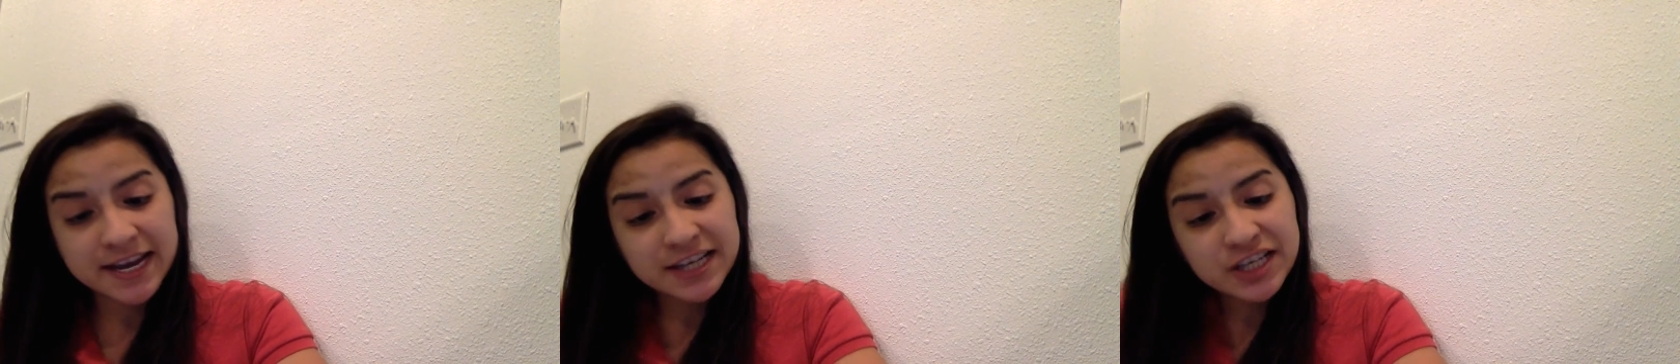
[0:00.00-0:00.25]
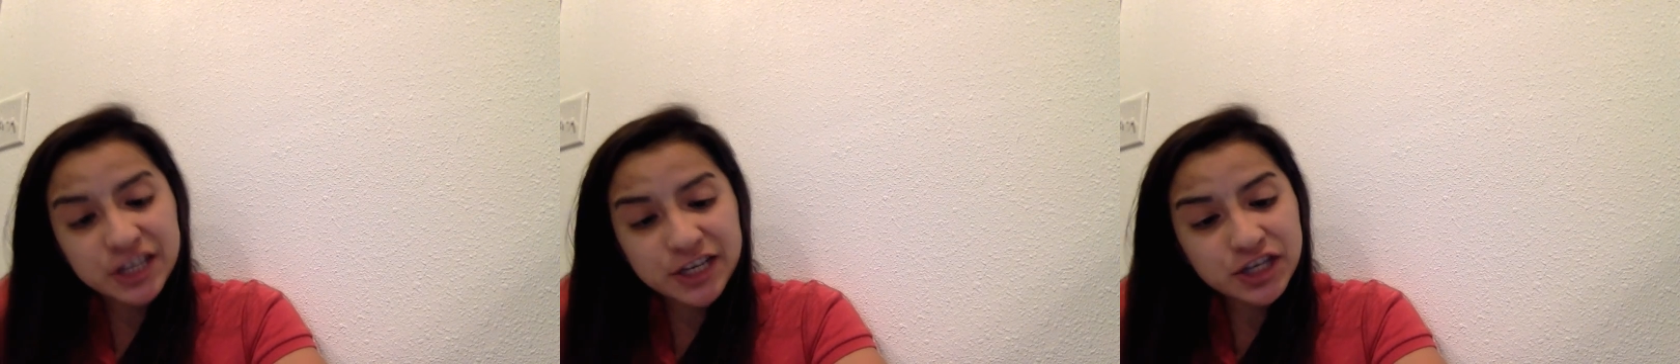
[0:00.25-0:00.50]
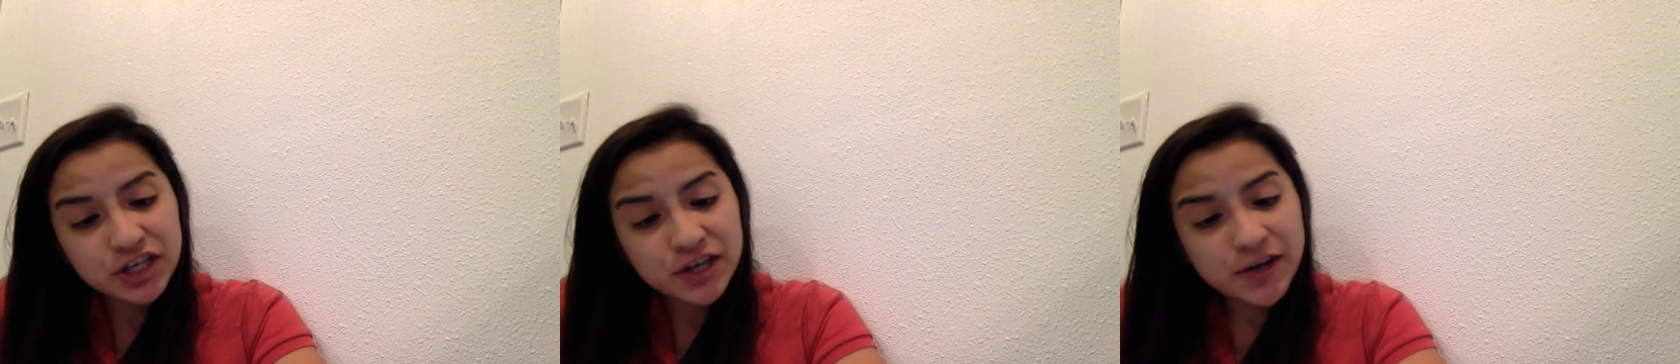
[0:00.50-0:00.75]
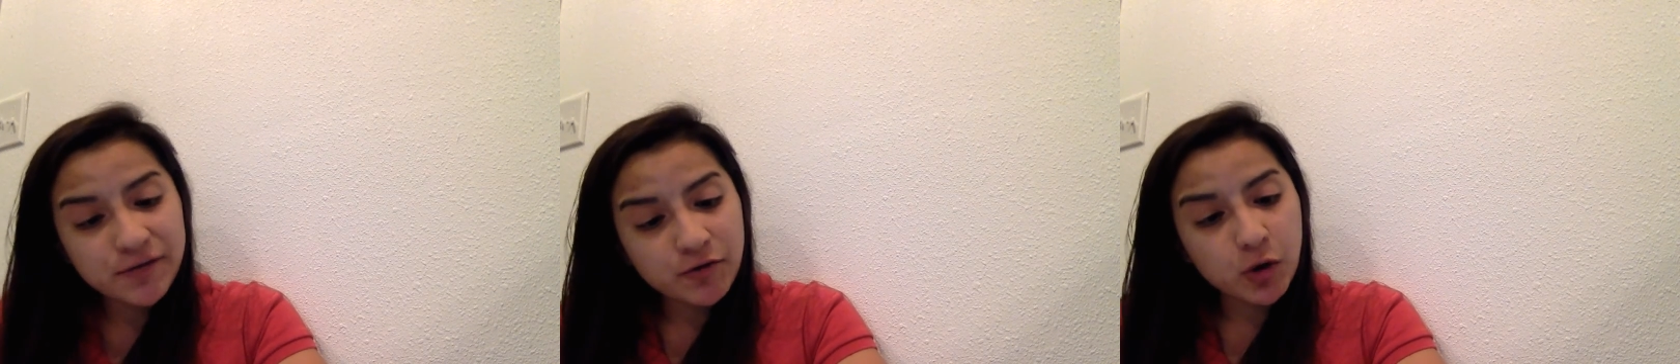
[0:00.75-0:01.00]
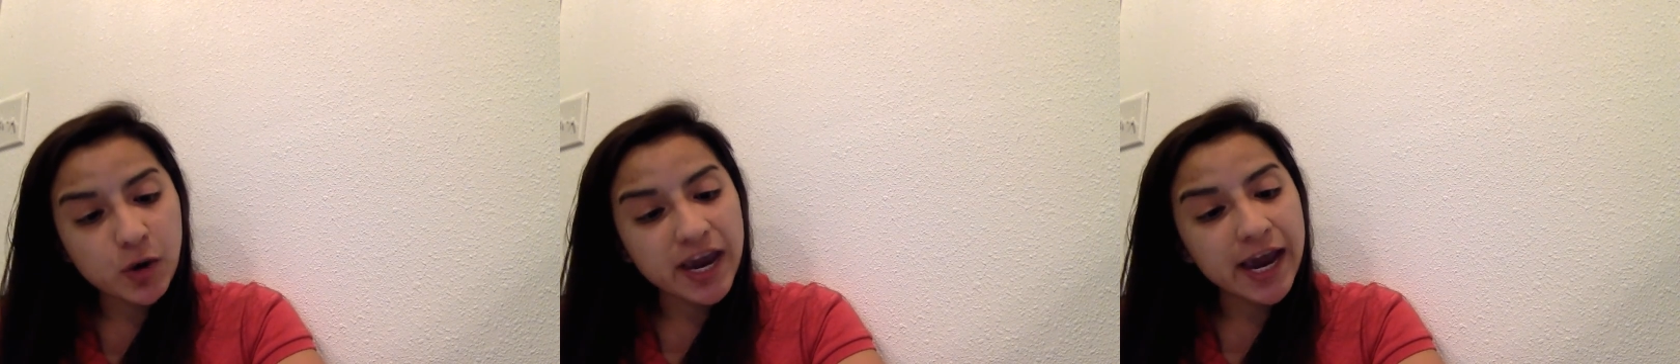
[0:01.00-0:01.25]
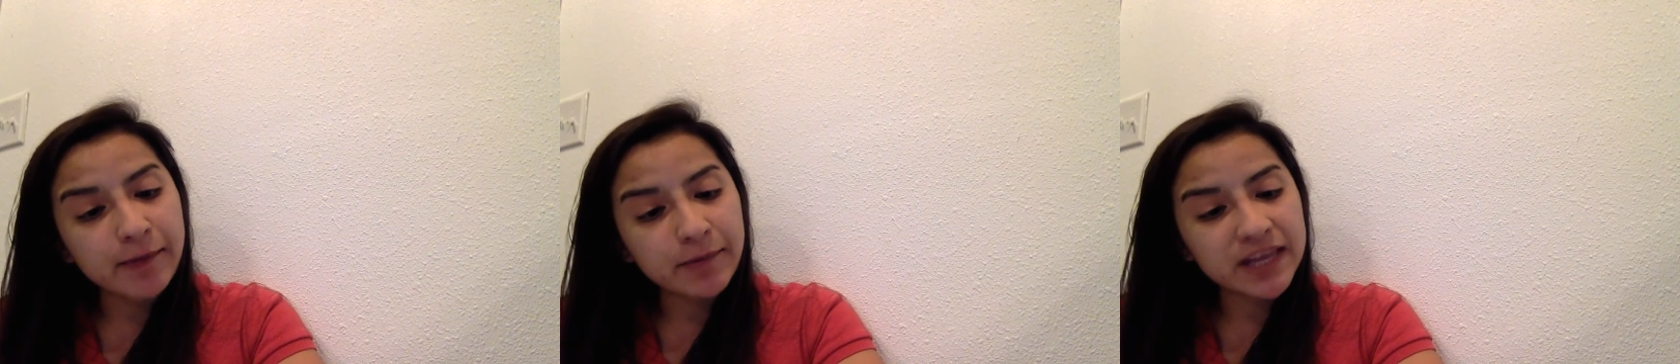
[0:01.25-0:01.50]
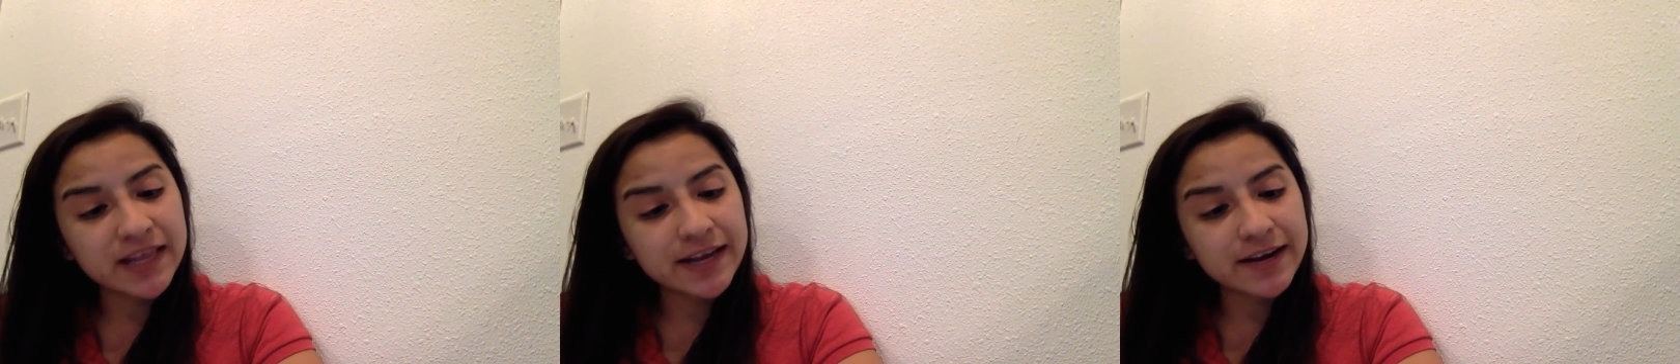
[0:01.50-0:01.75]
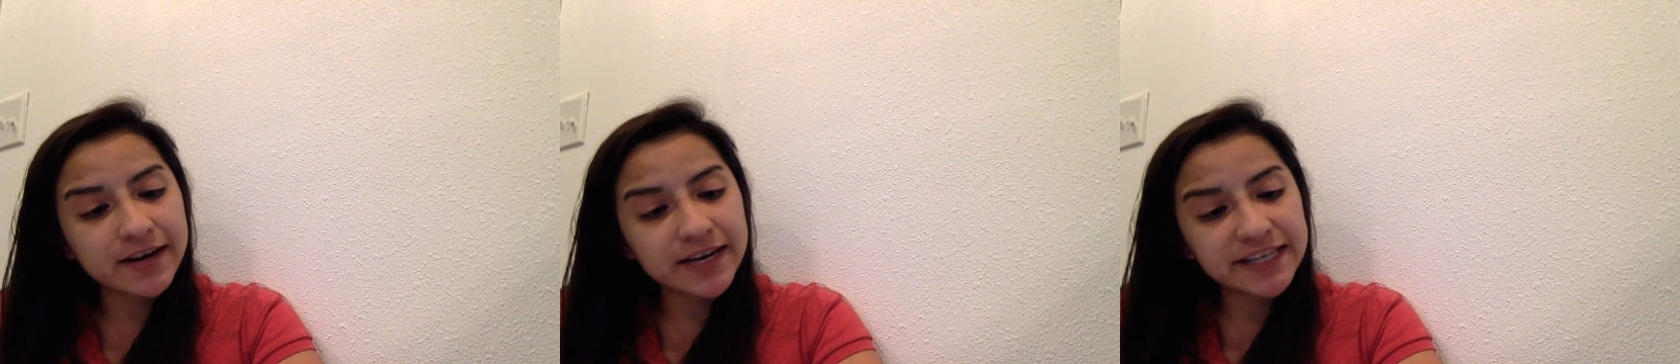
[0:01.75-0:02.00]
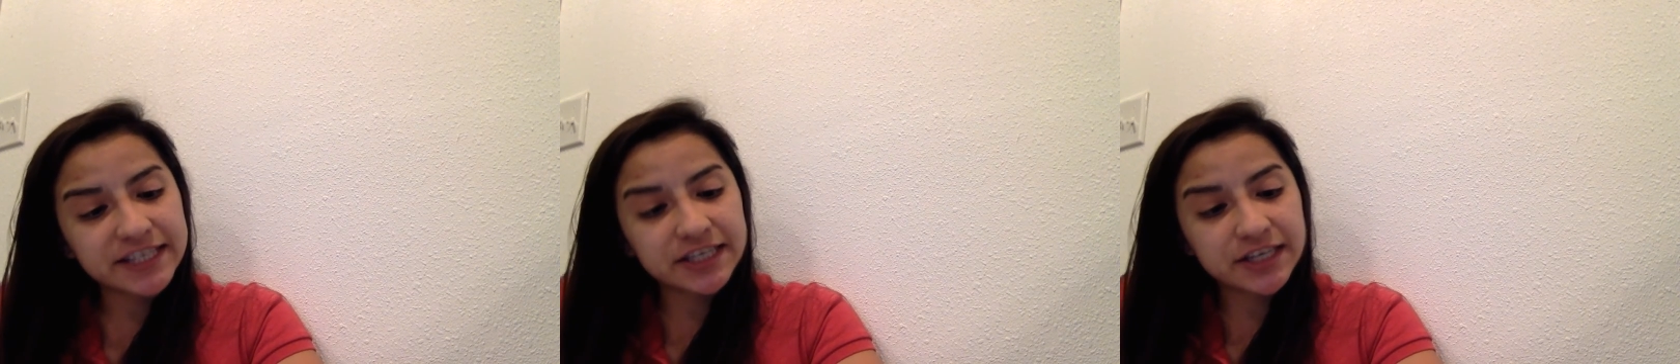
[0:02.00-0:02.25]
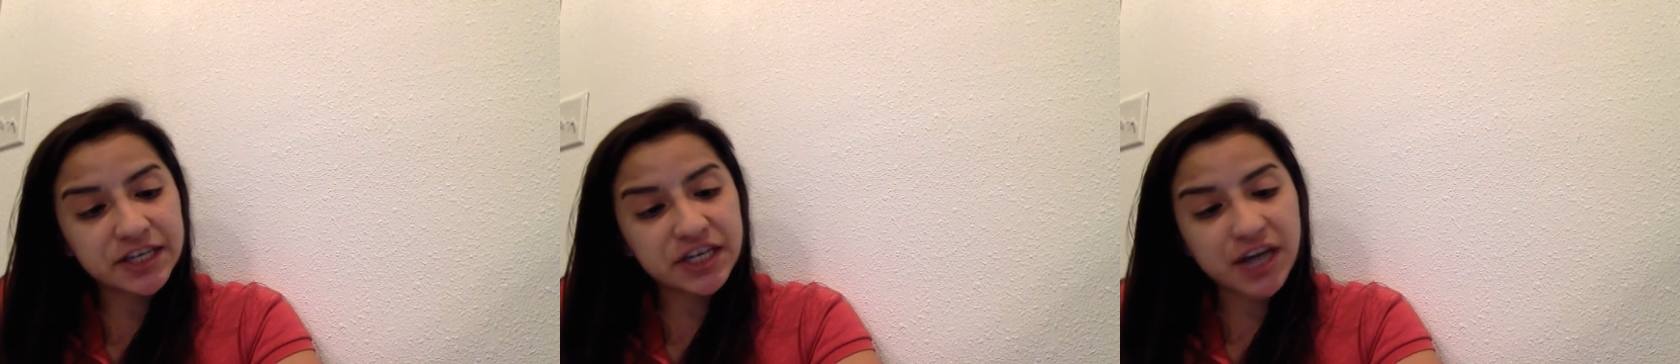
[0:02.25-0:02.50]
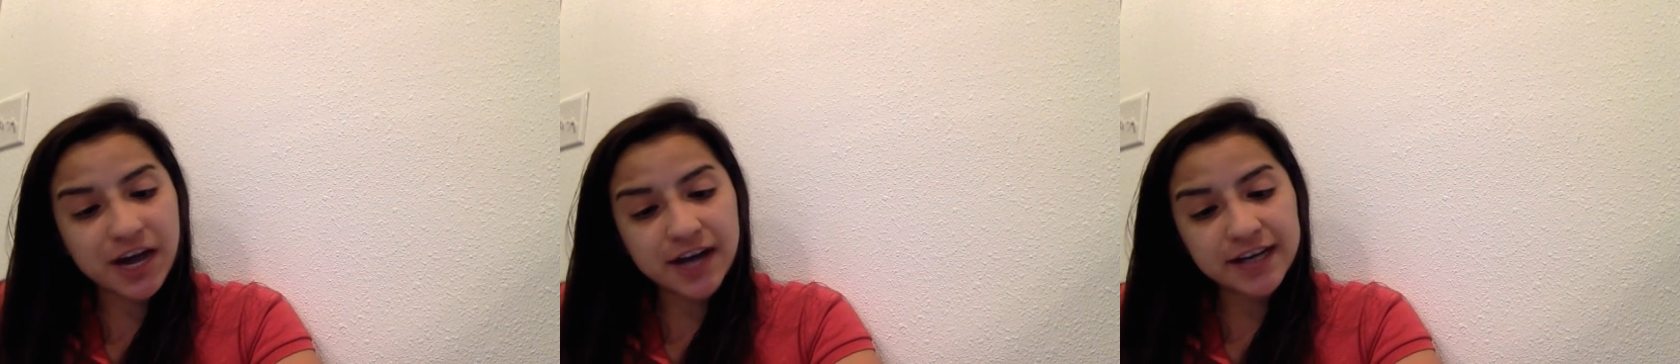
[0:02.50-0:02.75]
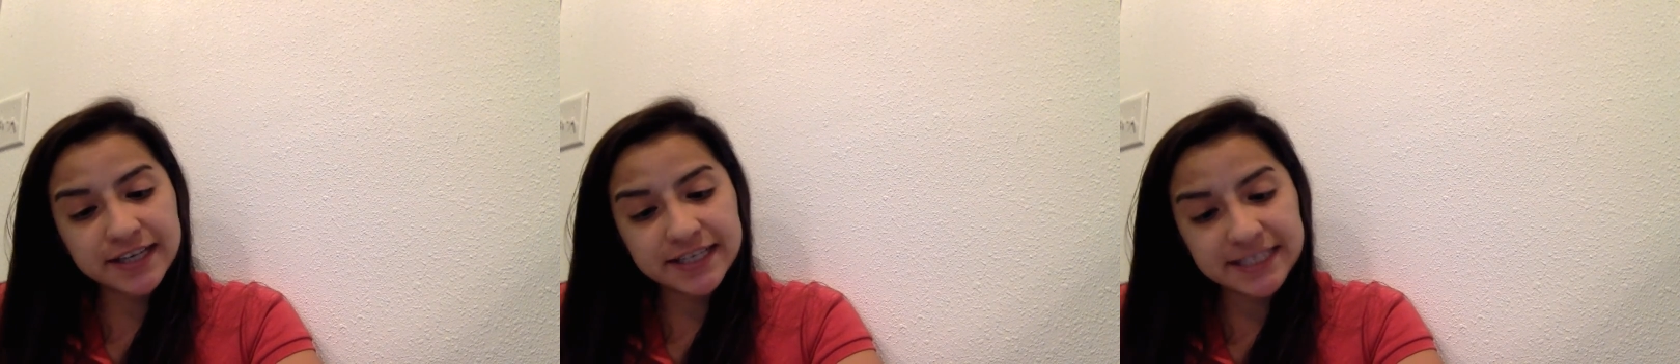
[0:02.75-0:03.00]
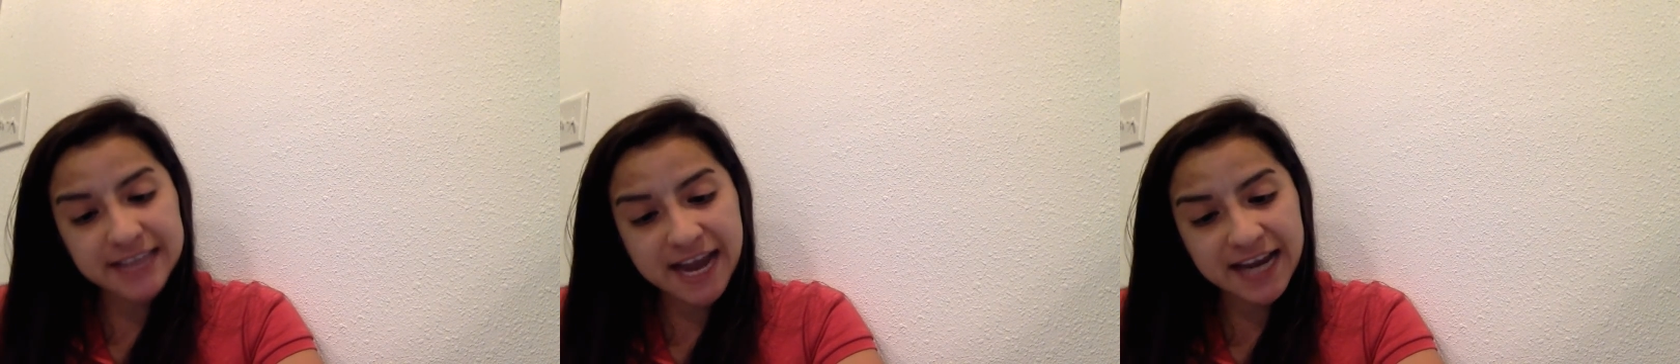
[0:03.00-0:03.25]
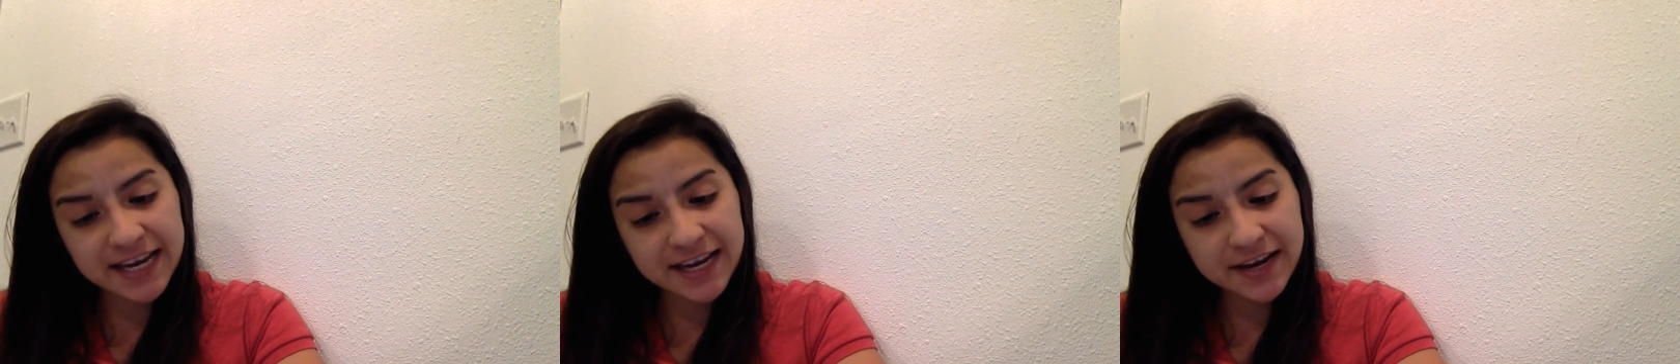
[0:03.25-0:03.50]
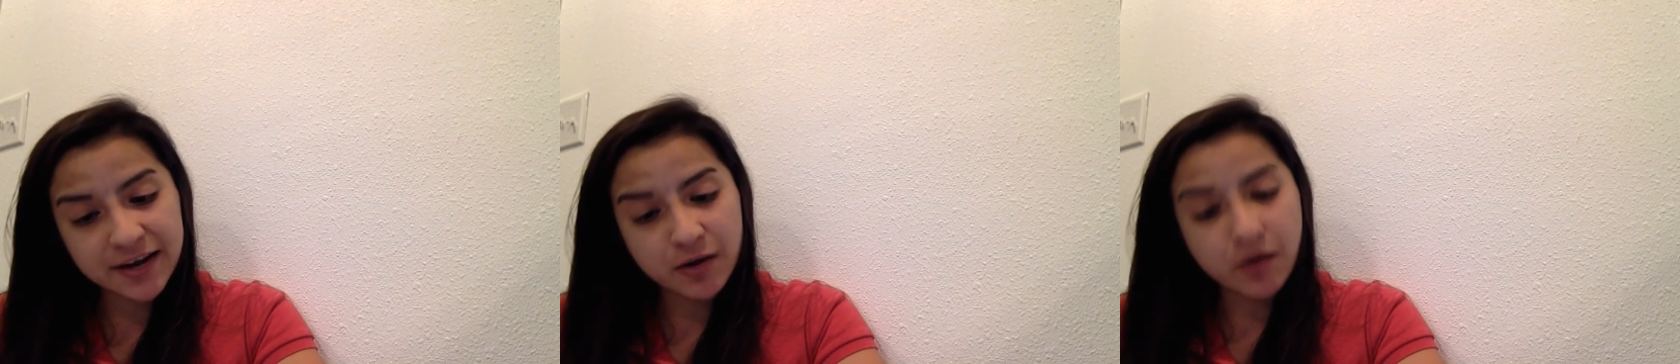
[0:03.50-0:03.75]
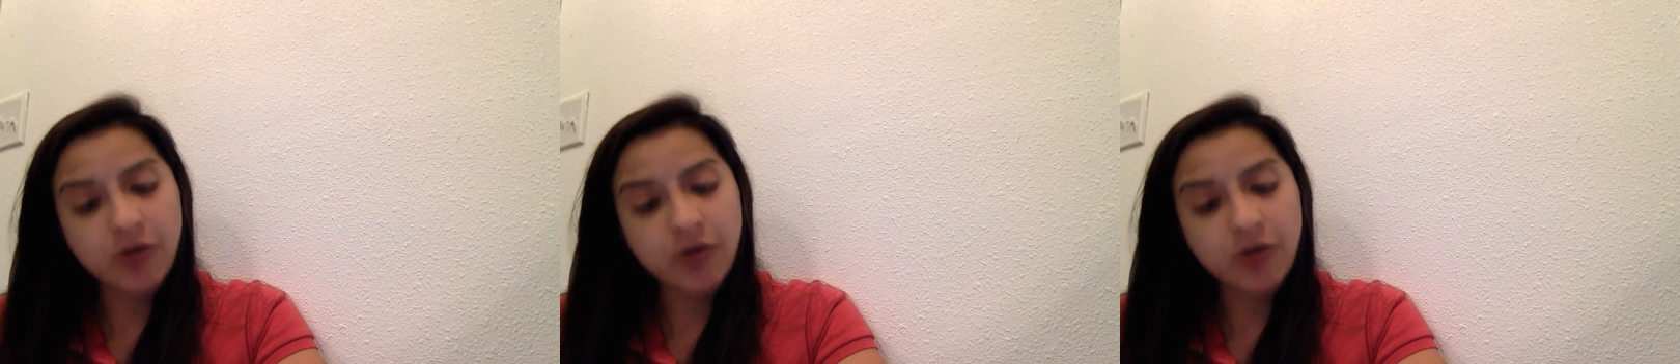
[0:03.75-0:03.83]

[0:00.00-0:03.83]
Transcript: Teaching Vocabulary to Young Second